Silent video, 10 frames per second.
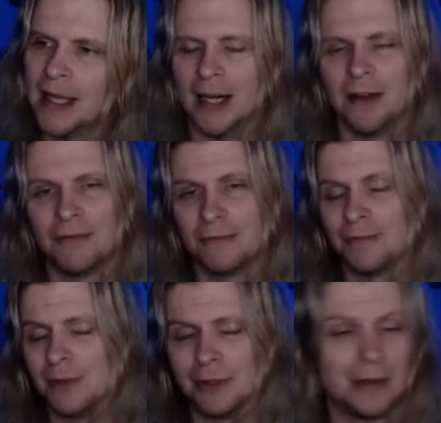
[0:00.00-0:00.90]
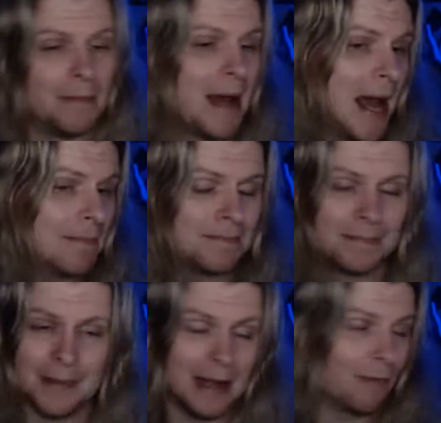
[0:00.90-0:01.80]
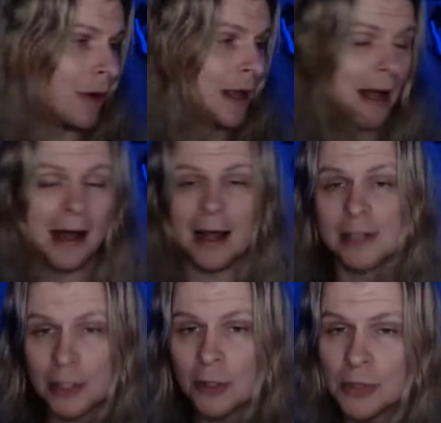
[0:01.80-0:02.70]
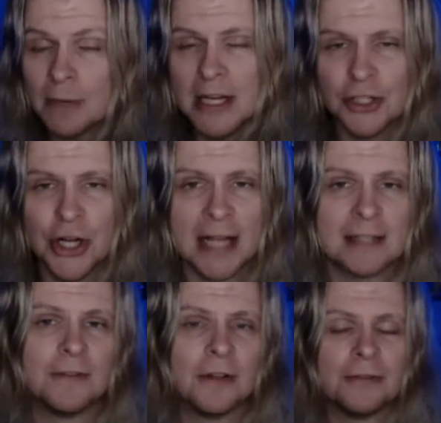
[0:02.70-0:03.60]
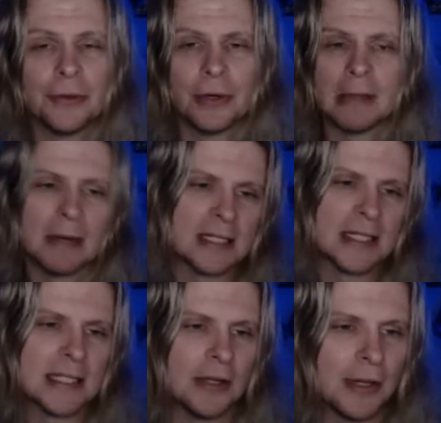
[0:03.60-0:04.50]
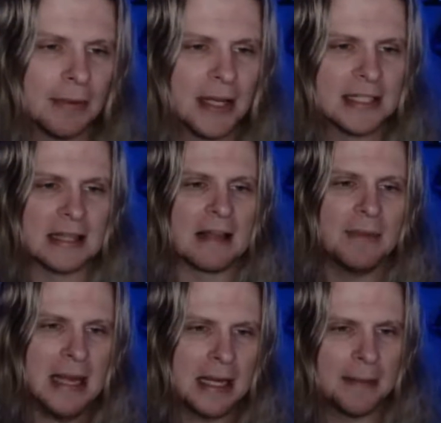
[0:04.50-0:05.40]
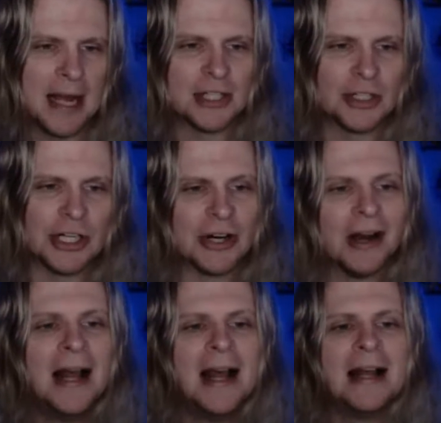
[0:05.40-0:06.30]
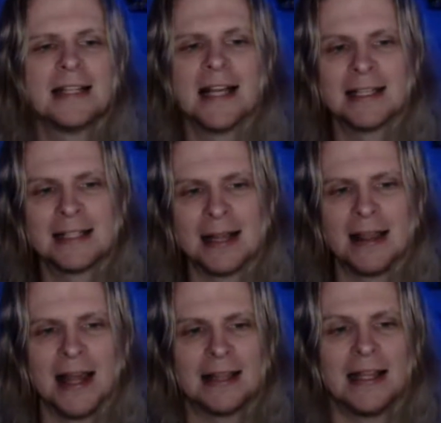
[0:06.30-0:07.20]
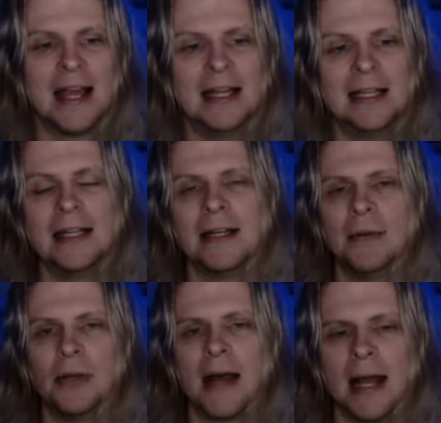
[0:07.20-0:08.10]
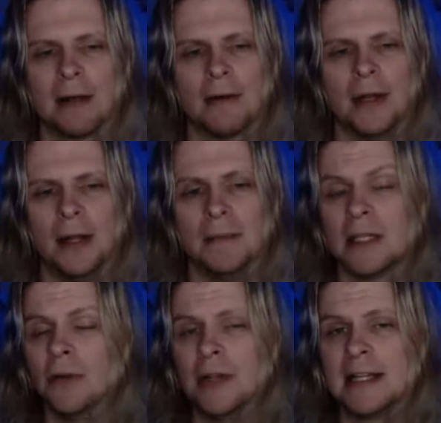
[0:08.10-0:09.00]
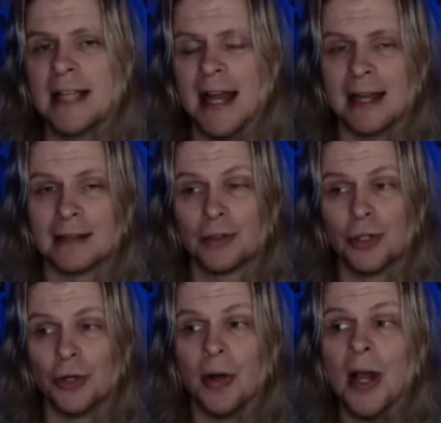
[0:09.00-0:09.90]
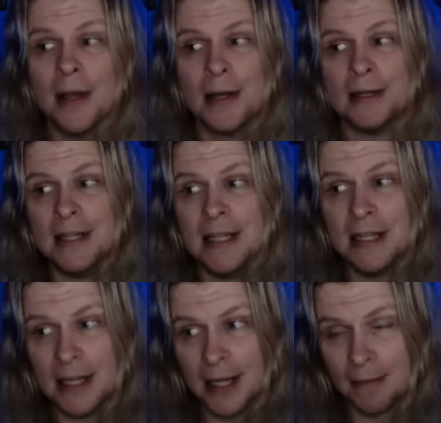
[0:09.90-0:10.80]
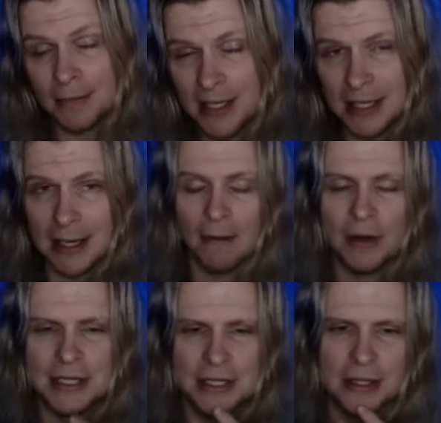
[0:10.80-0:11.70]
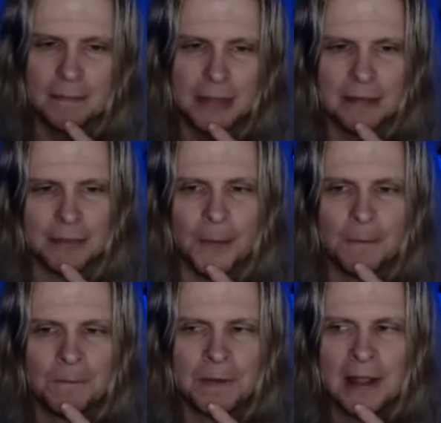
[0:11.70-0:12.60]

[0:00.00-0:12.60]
And if the map, I assume she means Jacksonville, Florida, because that's the only place that they've been in the past year, says that the AEW acronym is only second to DMD, which the people